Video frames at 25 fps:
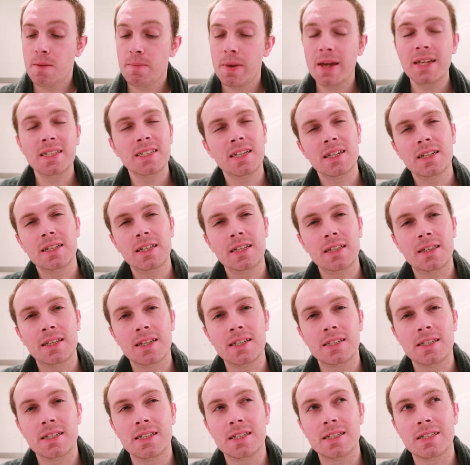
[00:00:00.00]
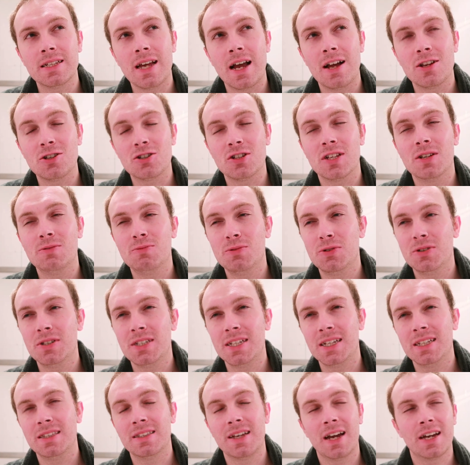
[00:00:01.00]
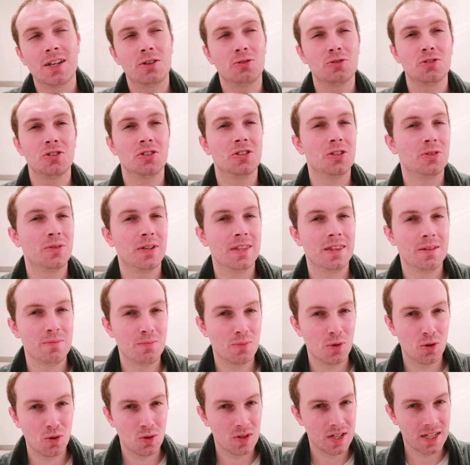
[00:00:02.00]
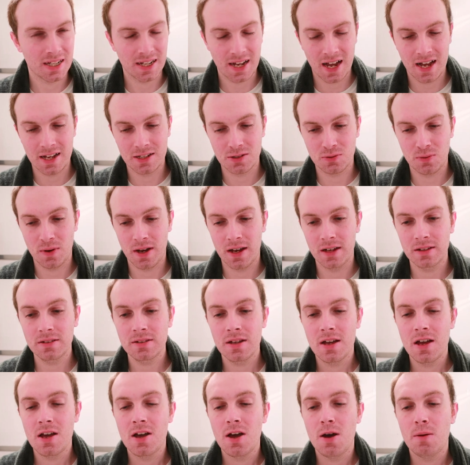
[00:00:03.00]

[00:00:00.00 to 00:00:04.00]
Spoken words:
Basically, this is actually a routine that I also do in the morning as well.